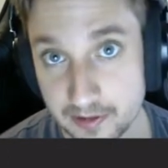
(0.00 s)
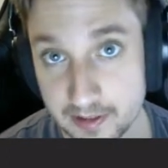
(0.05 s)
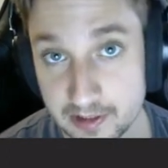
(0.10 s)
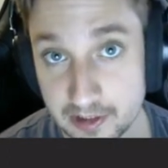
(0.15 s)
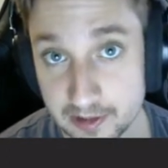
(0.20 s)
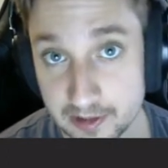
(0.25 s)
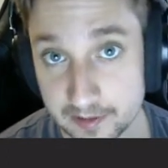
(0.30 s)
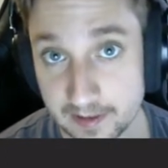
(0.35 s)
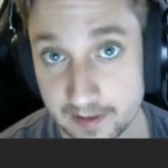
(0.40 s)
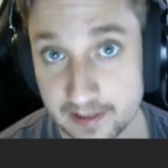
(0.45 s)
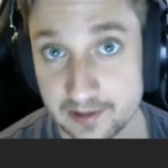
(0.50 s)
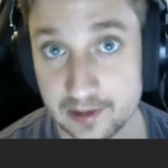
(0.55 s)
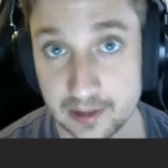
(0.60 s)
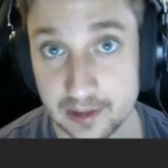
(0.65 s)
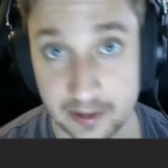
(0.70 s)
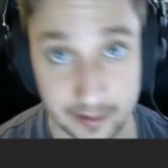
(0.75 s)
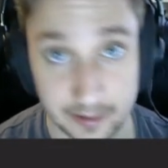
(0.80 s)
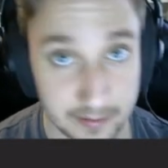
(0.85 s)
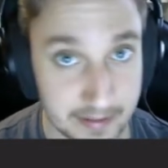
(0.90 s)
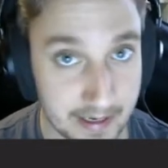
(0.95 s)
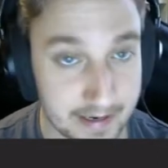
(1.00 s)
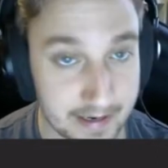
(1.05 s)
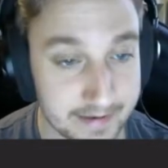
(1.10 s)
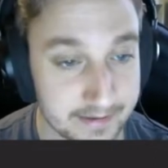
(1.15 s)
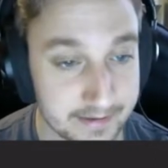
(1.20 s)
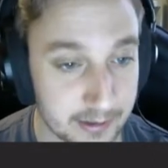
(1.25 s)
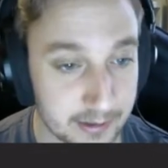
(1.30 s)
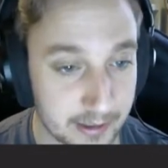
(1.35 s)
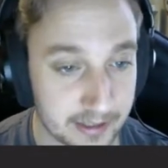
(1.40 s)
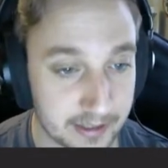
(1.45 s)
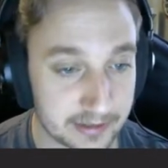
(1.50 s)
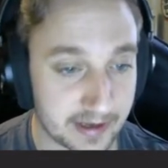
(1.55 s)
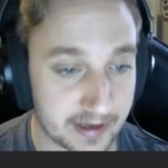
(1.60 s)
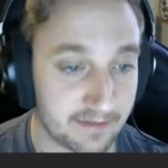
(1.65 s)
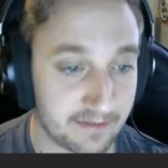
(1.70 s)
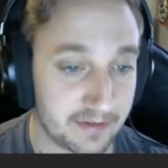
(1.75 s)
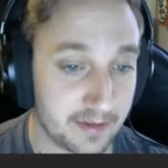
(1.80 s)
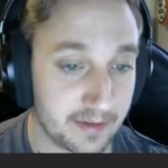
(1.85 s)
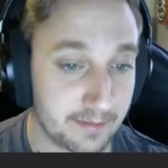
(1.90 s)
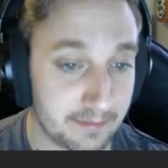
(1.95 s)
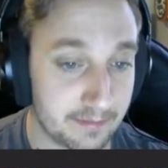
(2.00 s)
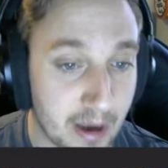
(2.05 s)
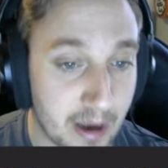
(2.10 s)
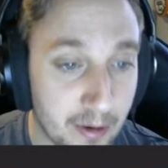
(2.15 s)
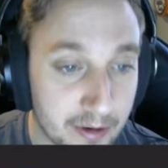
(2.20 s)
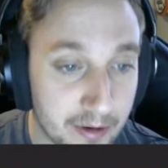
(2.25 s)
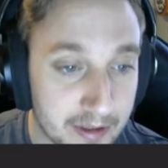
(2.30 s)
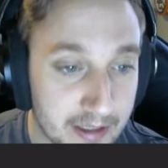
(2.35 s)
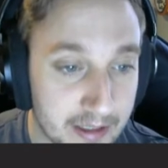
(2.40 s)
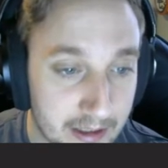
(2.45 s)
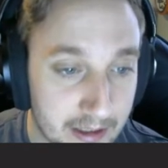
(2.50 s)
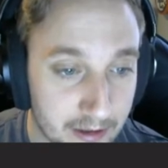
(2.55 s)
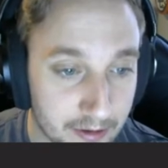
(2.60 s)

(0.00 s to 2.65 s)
So that's you guys. You guys have the melody here,